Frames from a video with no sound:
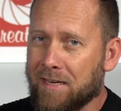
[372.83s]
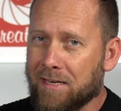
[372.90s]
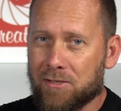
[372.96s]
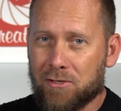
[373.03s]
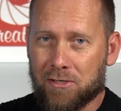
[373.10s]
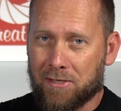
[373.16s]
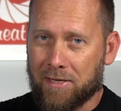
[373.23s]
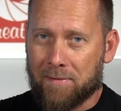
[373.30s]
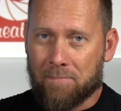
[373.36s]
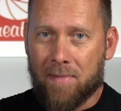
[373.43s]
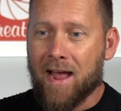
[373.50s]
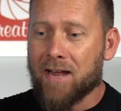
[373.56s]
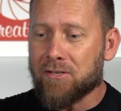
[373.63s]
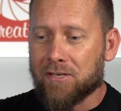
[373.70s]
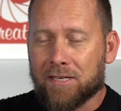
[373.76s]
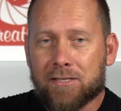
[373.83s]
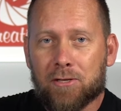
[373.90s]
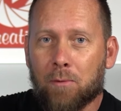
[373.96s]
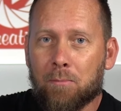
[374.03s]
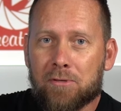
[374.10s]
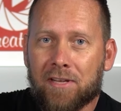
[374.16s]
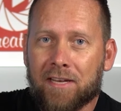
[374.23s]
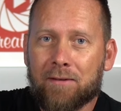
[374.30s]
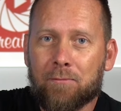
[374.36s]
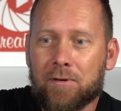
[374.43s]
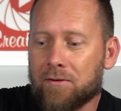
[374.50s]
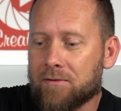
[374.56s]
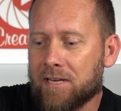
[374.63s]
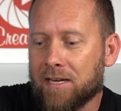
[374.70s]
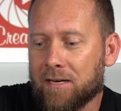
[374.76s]
thing is just like magic. It's almost like when
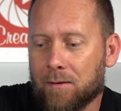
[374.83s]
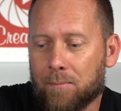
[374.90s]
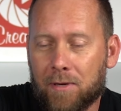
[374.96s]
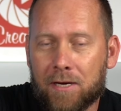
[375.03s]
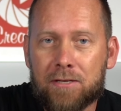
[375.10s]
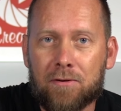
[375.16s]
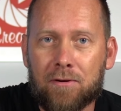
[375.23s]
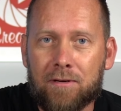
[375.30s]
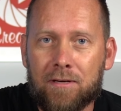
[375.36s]
you're taking a picture,